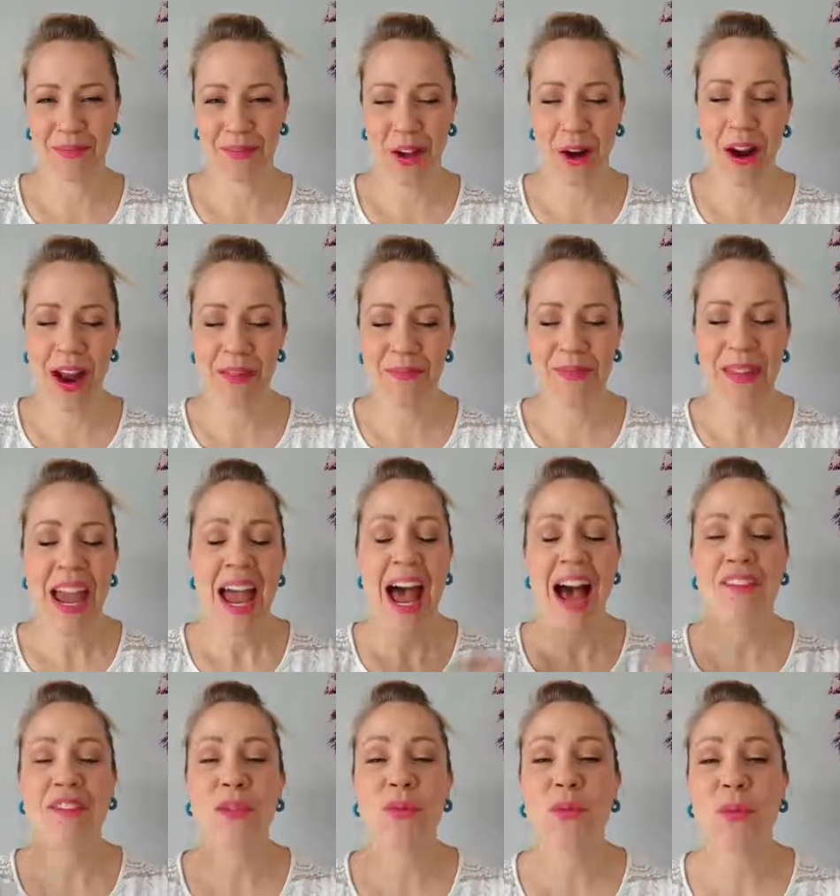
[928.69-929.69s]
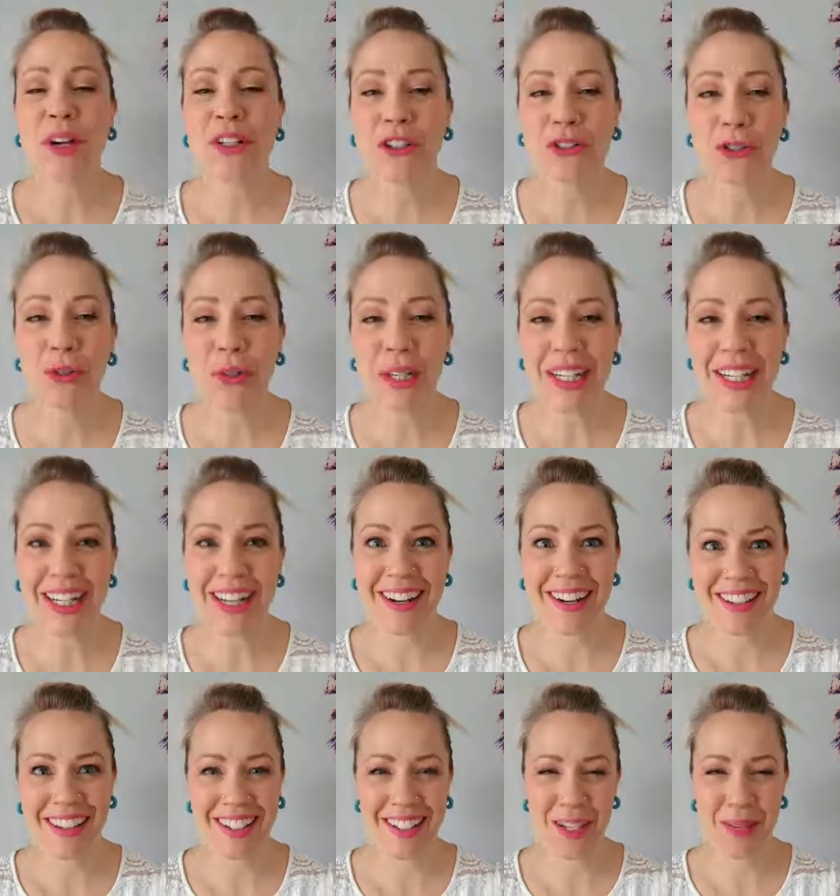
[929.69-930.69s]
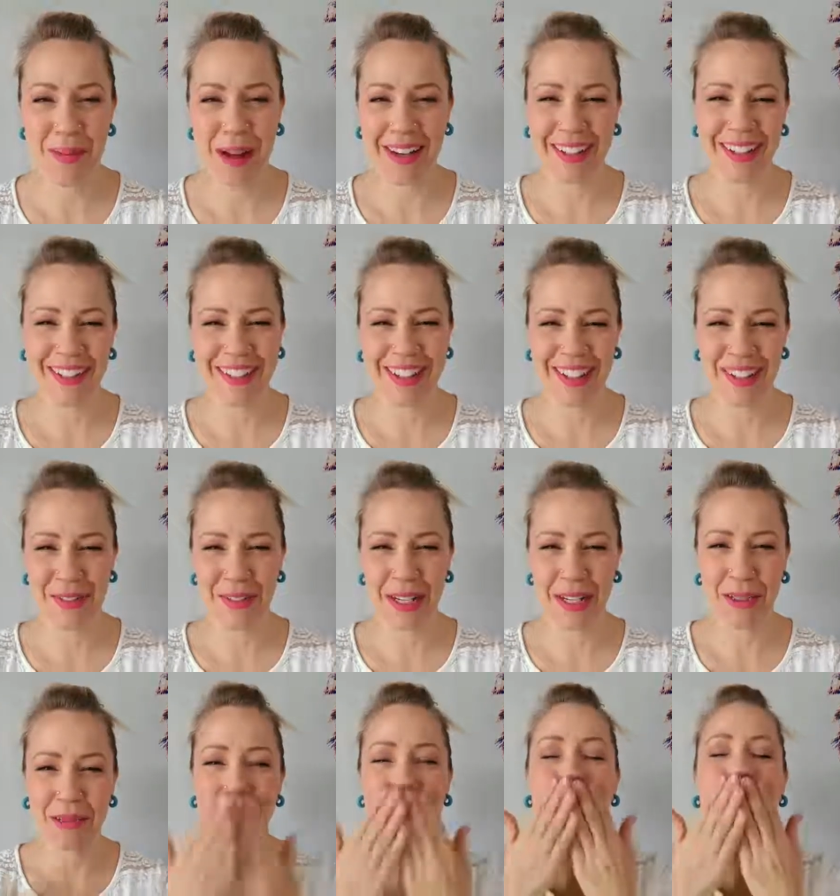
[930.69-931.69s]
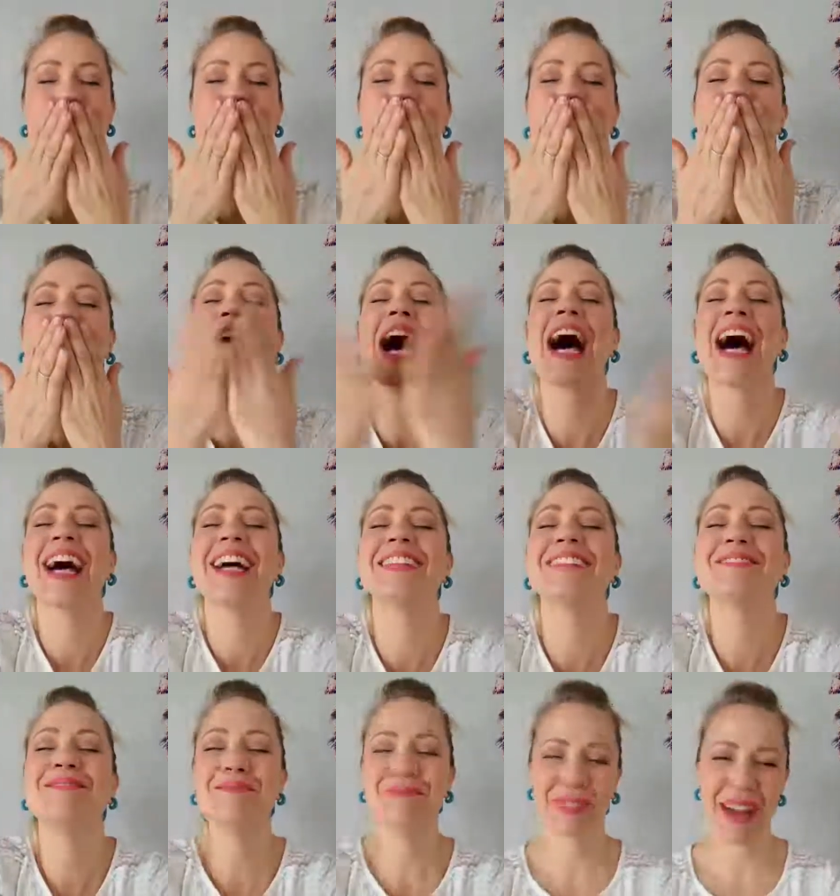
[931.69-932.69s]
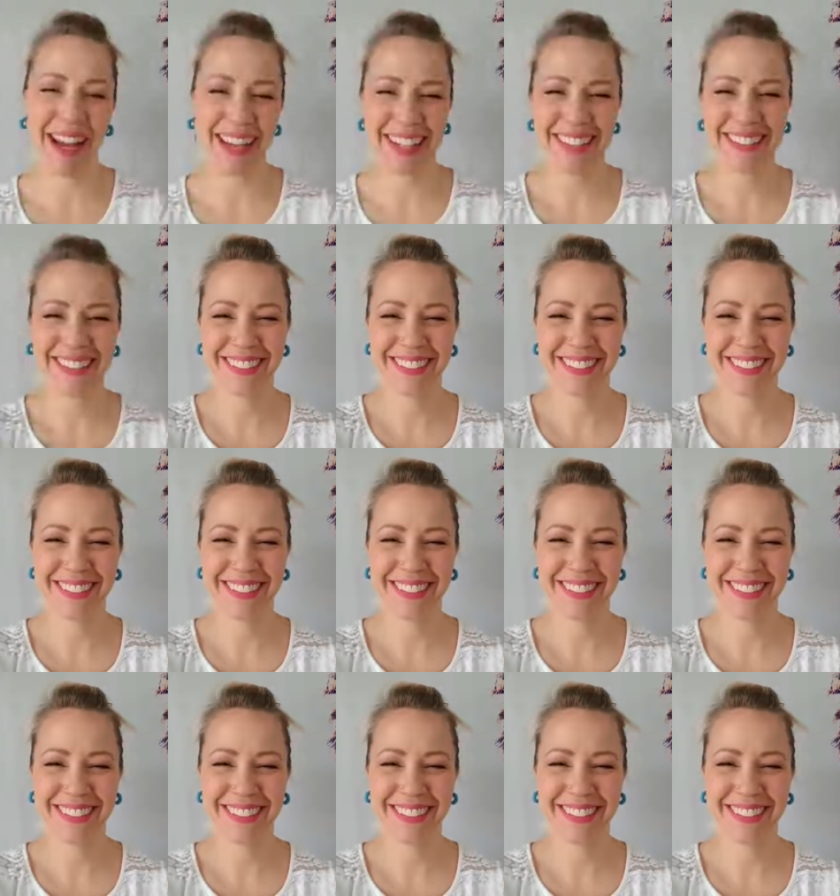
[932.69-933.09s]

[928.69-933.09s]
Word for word: All right, have a wonderful week, and I'll see you back here next week. Mwah. Bye.